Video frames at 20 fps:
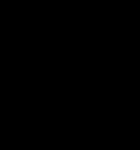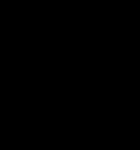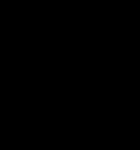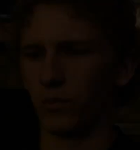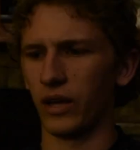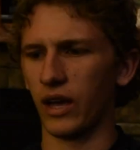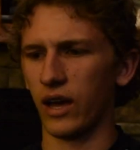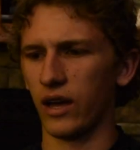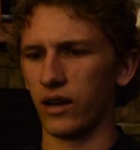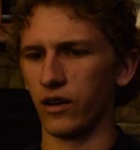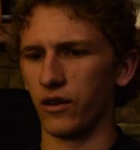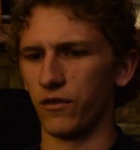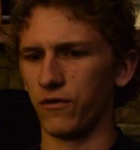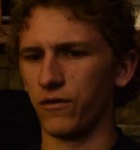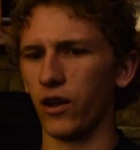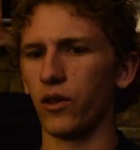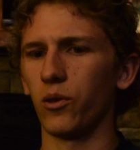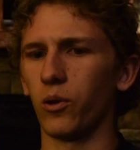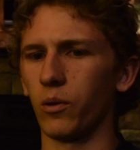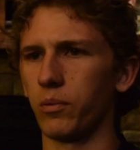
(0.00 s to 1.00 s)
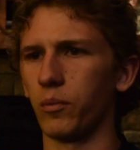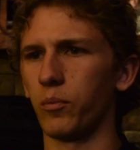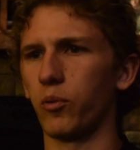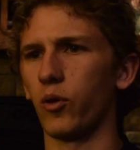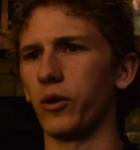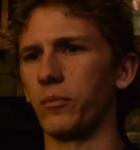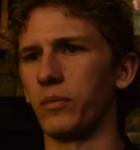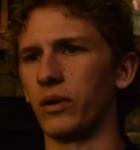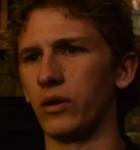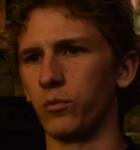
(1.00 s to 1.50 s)
We had a follow-up
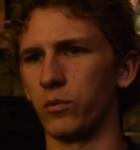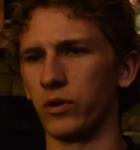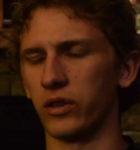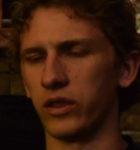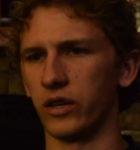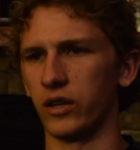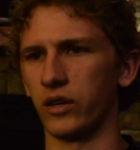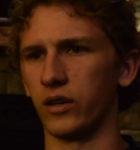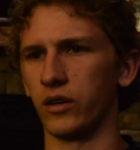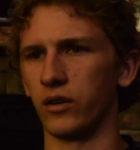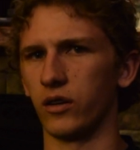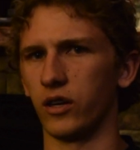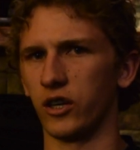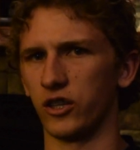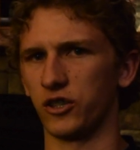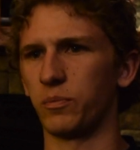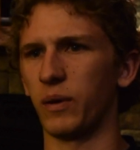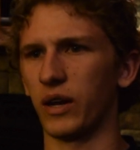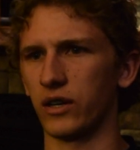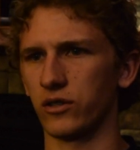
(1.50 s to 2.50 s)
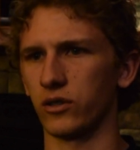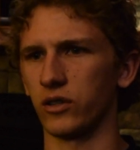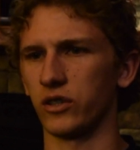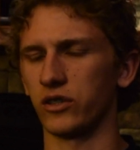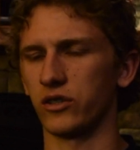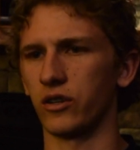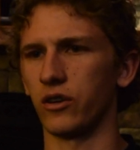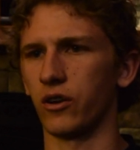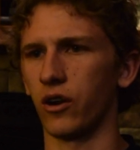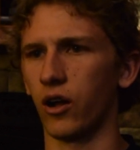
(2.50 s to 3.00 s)
appointment with a
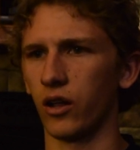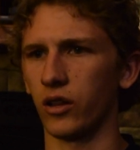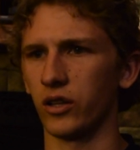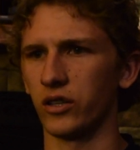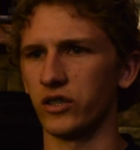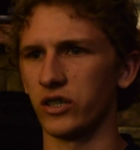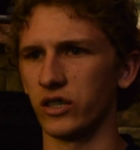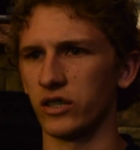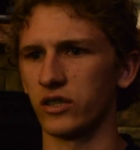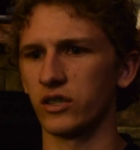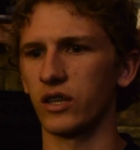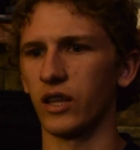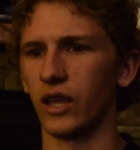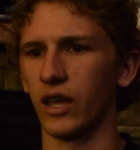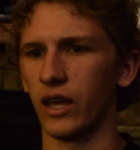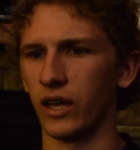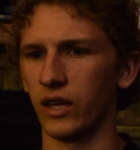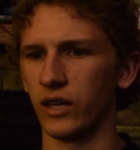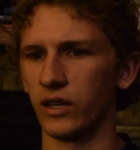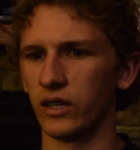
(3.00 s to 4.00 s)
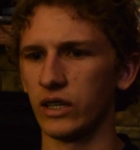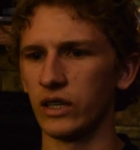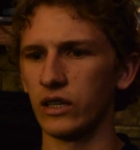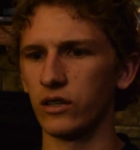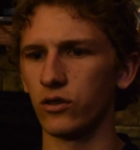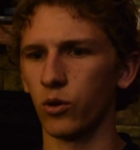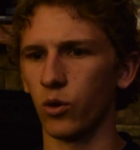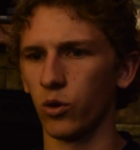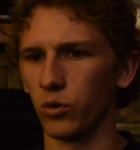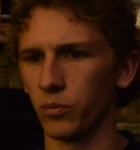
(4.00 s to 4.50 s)
specialist, a neurologist, and he
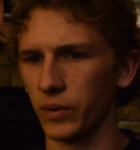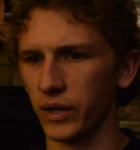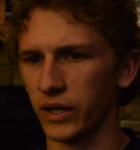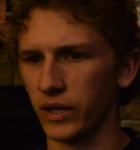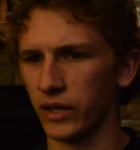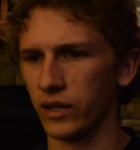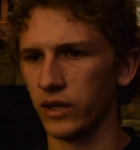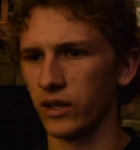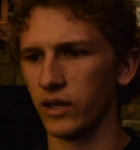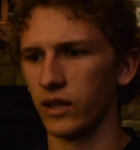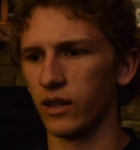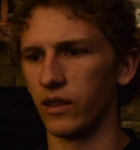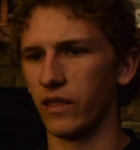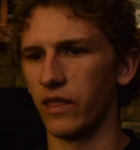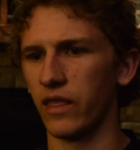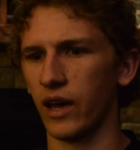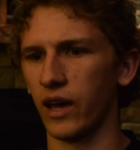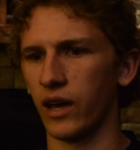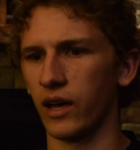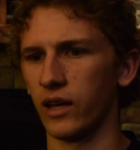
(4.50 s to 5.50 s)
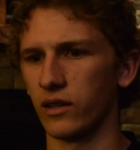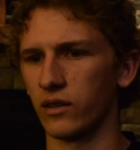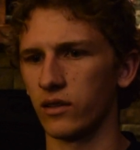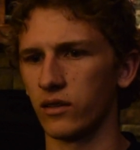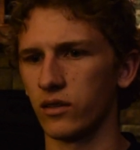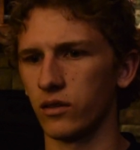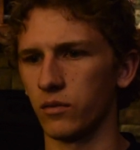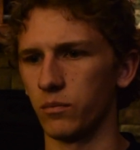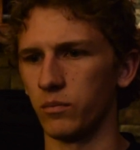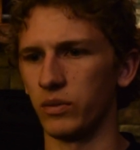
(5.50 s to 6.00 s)
told me that
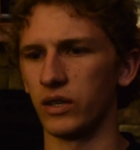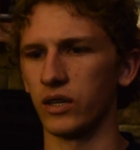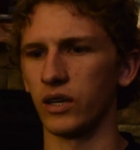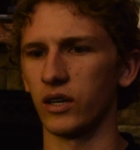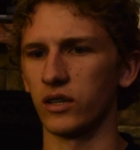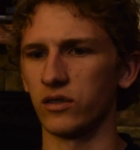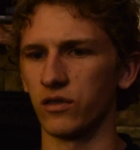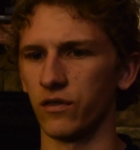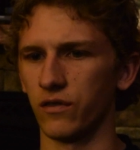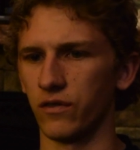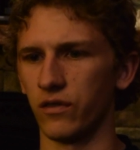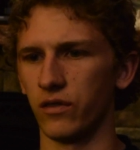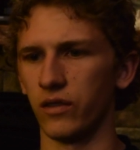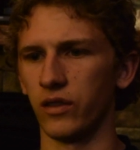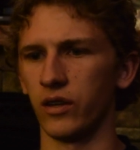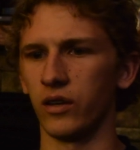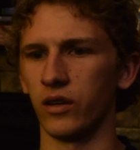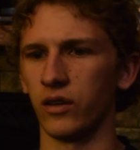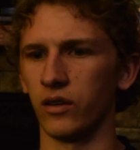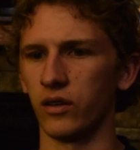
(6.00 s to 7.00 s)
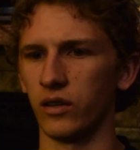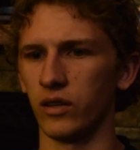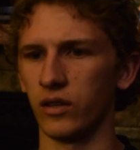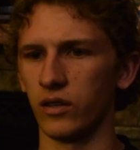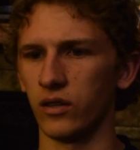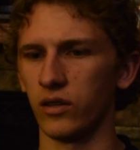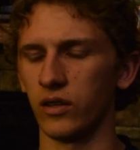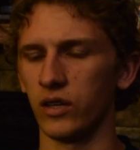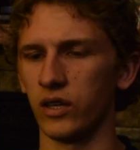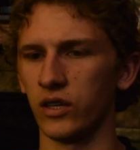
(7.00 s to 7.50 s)
because of the
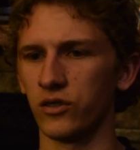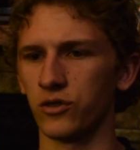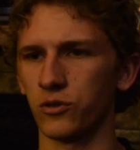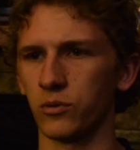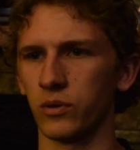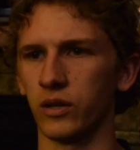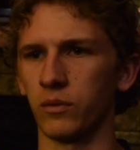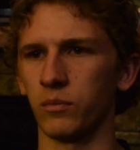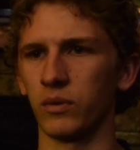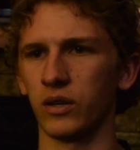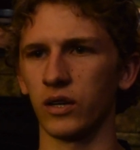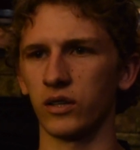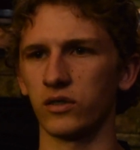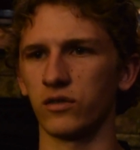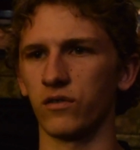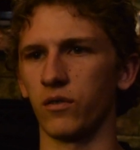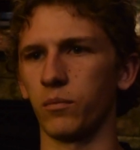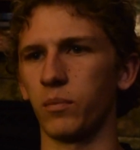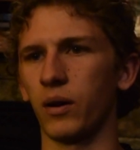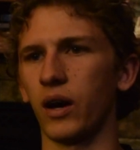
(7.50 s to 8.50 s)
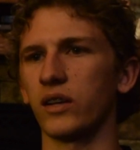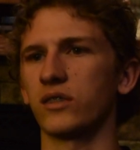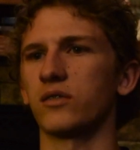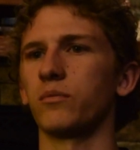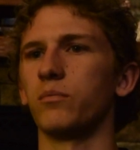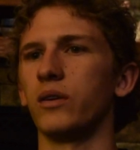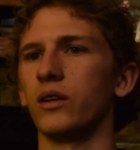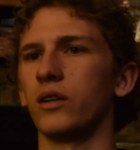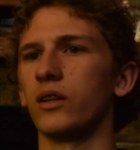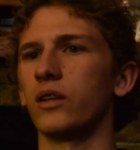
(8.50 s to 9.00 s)
injury and because of the
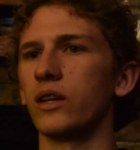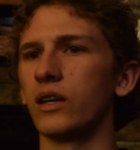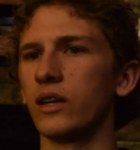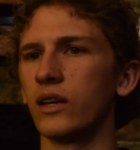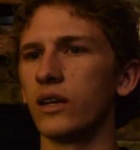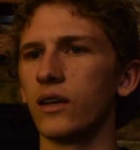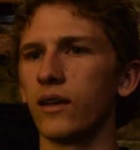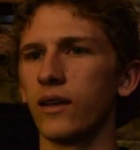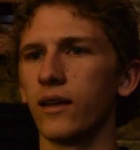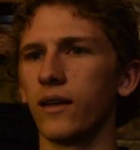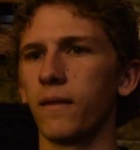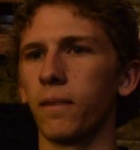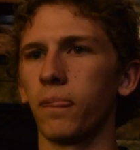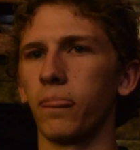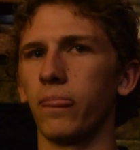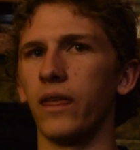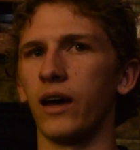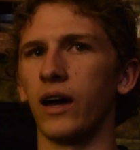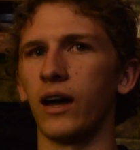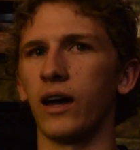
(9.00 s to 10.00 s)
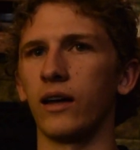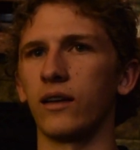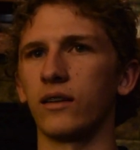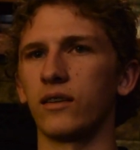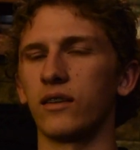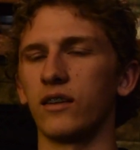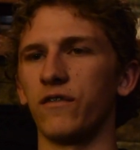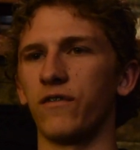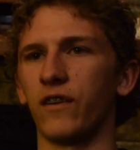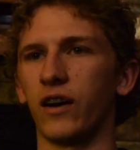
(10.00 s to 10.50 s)
possibility that
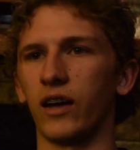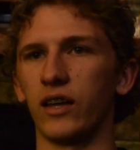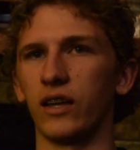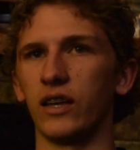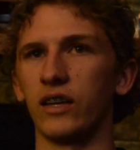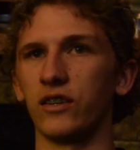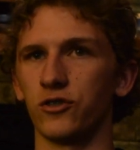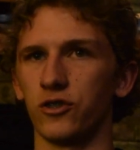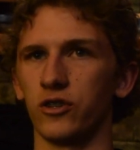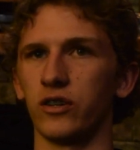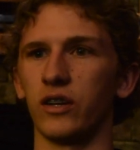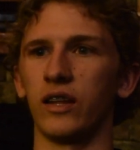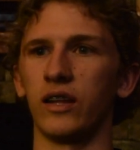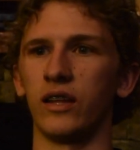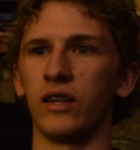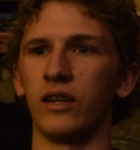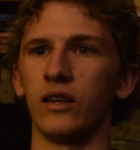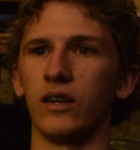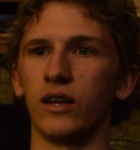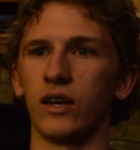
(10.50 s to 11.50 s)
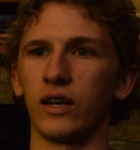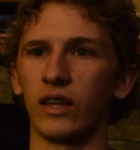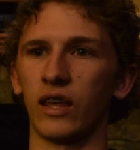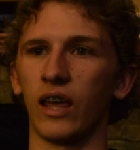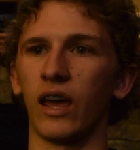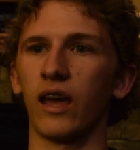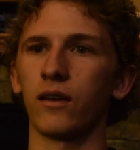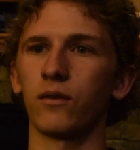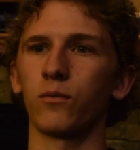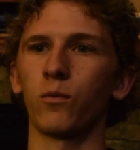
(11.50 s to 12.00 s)
if I injured it
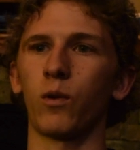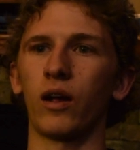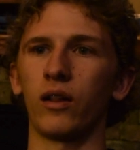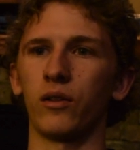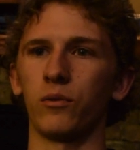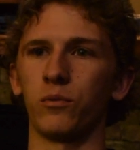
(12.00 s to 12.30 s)
again while it